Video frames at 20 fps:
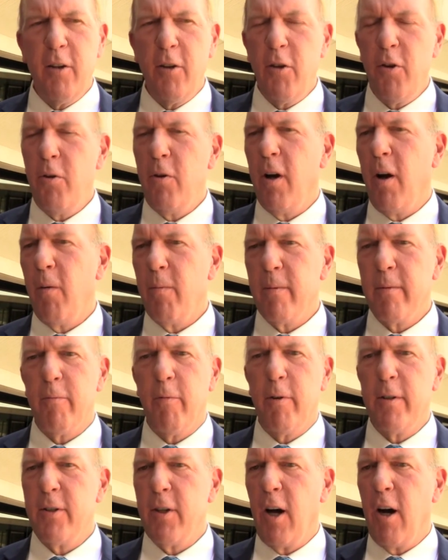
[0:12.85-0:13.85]
you don't
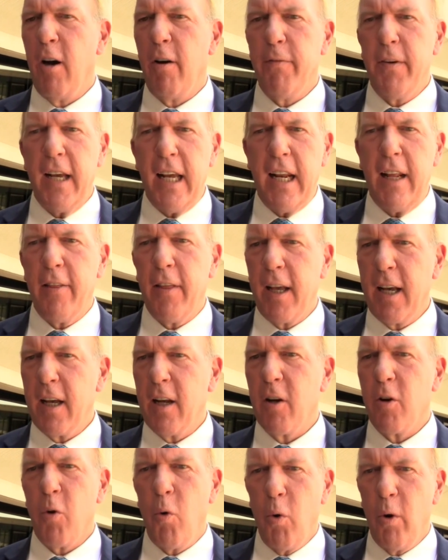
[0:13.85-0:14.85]
resolve anything
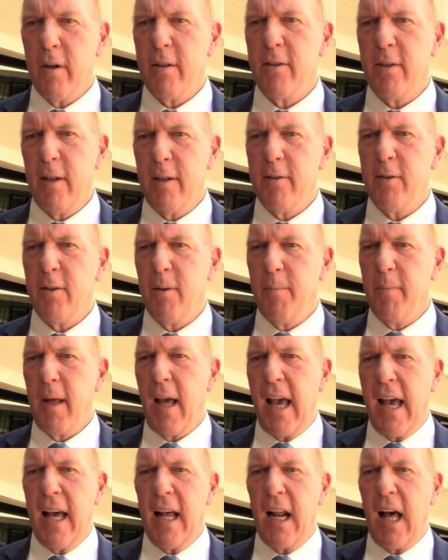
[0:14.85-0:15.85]
in a court system,
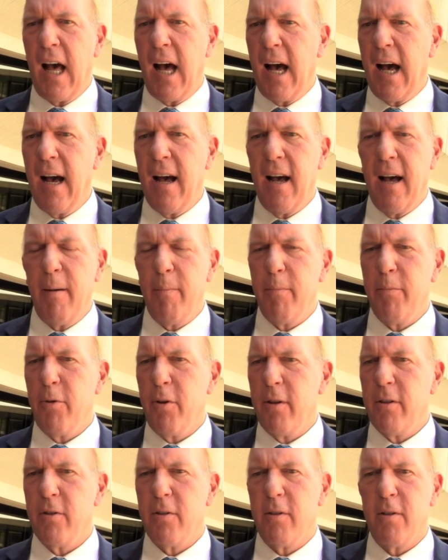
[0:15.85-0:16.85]
and I
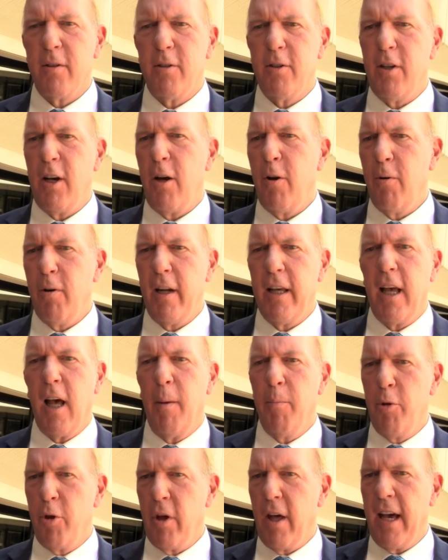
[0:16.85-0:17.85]
just totally
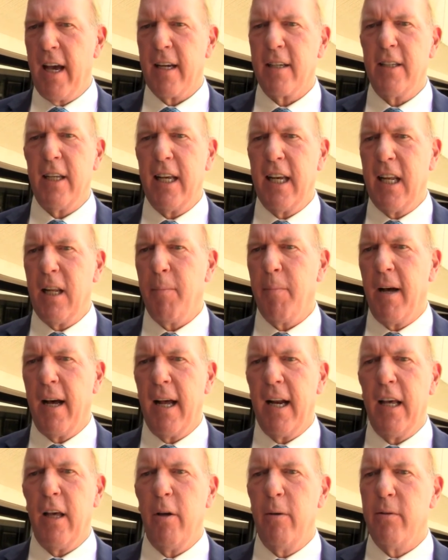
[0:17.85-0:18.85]
object to
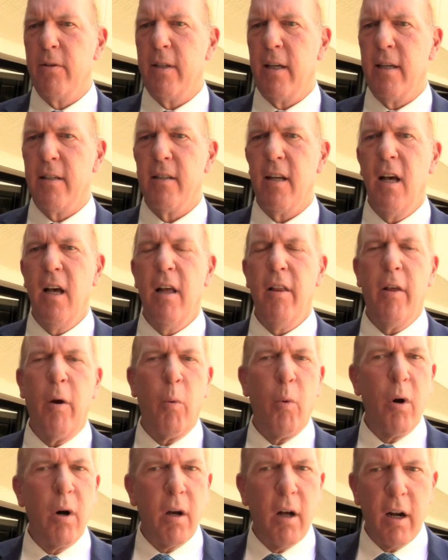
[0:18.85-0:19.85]
anybody who says that
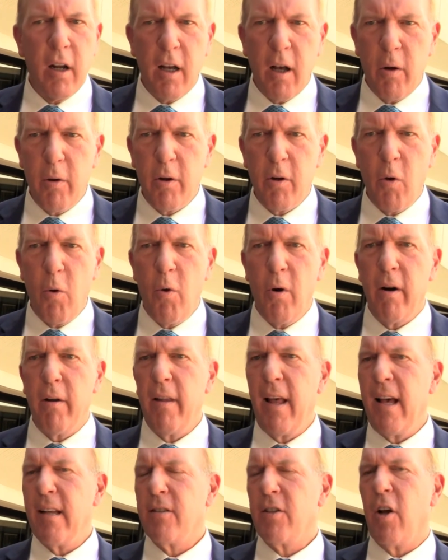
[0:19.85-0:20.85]
we're going to go to court.
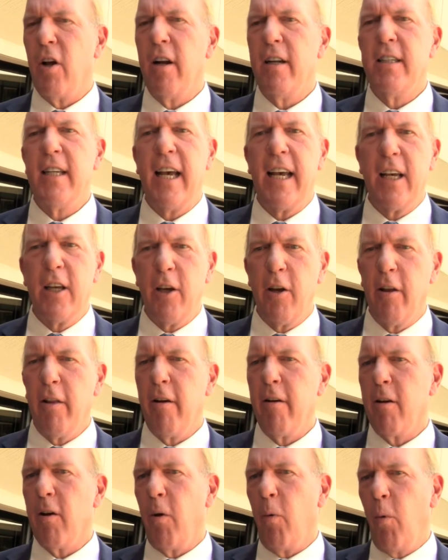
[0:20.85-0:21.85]
That's going to take you.
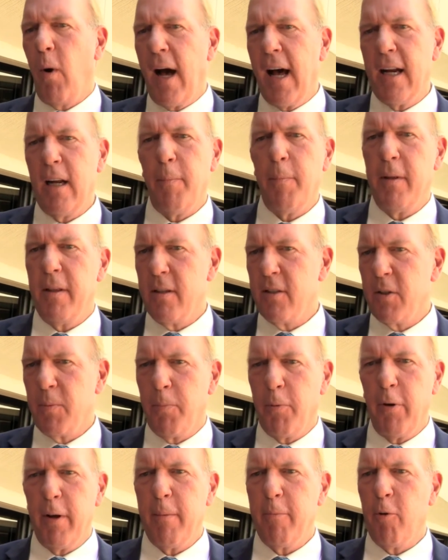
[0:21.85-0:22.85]
They're going to wind up in the
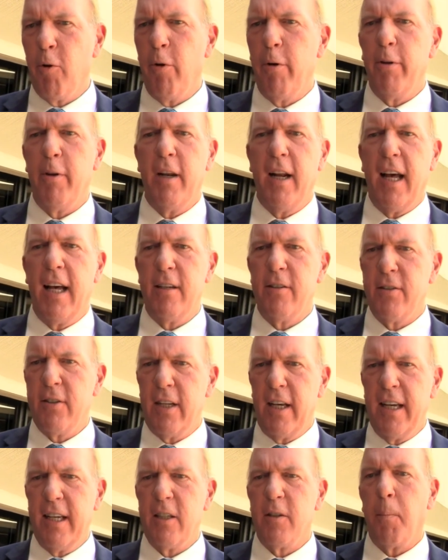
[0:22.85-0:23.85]
Supreme Court of the United
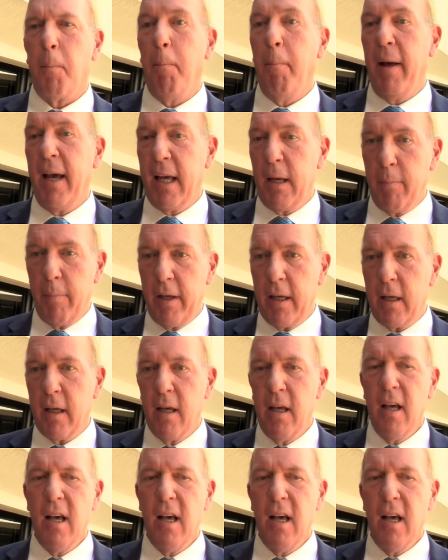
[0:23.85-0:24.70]
States, maybe,